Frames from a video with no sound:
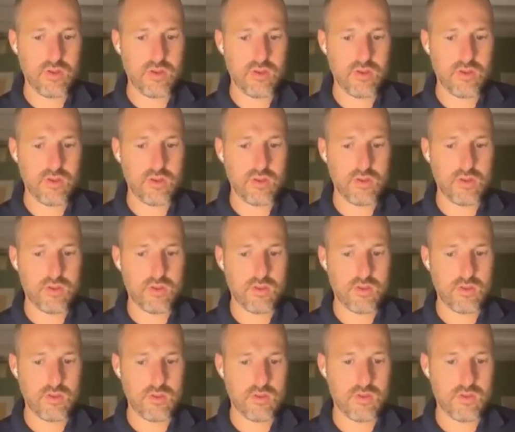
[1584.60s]

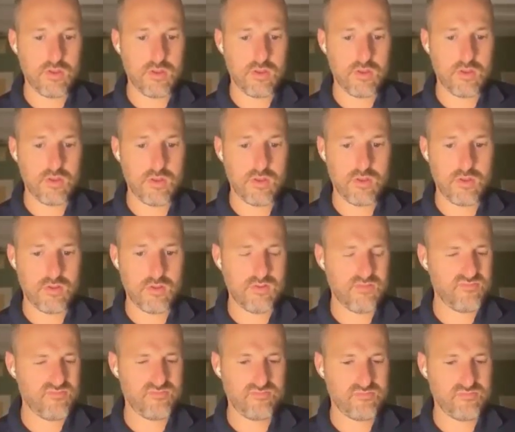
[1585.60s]

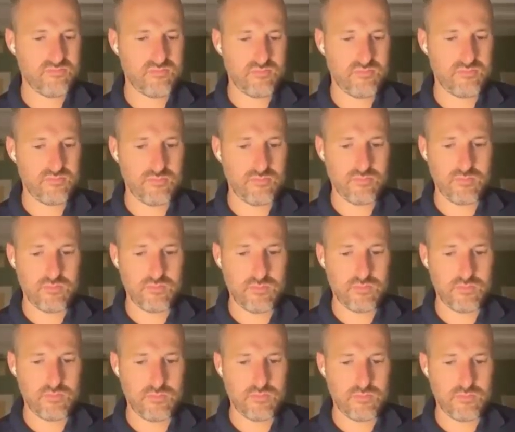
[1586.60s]

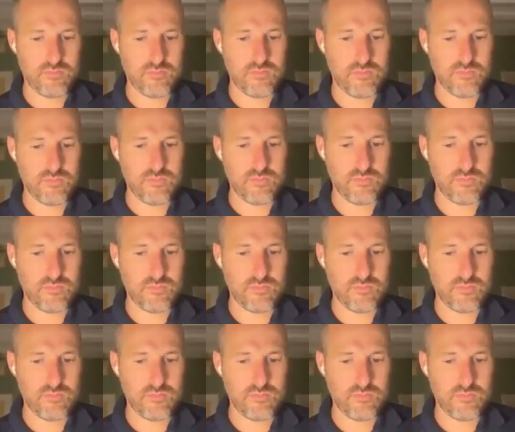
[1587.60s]
Nobody speaks.